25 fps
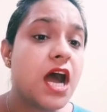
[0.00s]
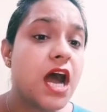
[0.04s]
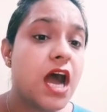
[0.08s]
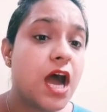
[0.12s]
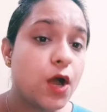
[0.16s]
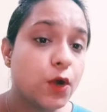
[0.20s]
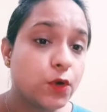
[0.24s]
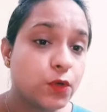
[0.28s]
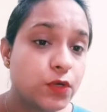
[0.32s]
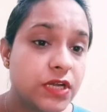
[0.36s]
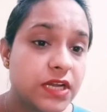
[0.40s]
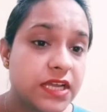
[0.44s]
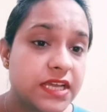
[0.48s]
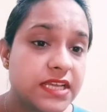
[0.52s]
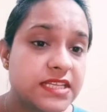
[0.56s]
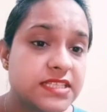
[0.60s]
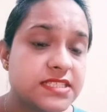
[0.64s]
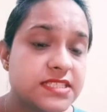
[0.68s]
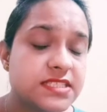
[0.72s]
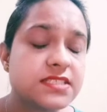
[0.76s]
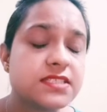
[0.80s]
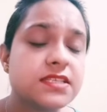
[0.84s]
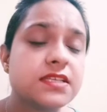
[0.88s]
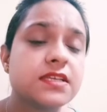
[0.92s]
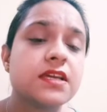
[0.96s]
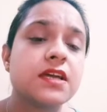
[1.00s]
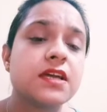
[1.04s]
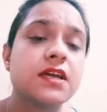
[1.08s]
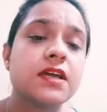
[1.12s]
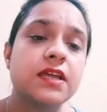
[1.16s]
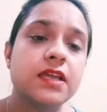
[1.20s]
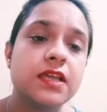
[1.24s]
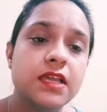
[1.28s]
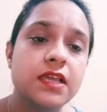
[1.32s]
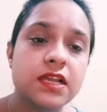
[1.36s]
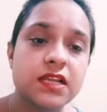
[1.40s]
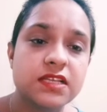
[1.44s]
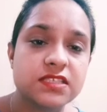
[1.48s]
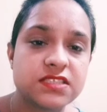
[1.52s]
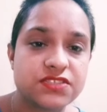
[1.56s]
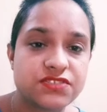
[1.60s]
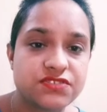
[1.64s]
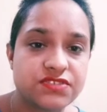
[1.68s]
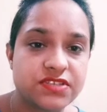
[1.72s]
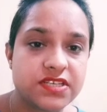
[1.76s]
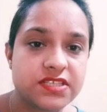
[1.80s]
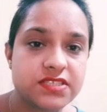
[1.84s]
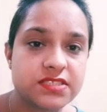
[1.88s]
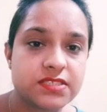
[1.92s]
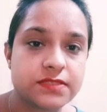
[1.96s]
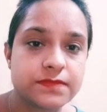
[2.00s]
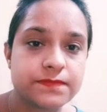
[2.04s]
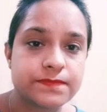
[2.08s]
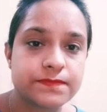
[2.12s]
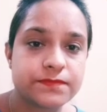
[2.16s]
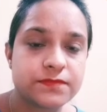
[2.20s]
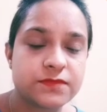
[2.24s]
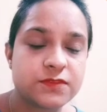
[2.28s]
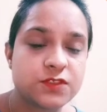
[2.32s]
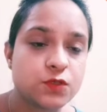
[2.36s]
outlines, illustrates.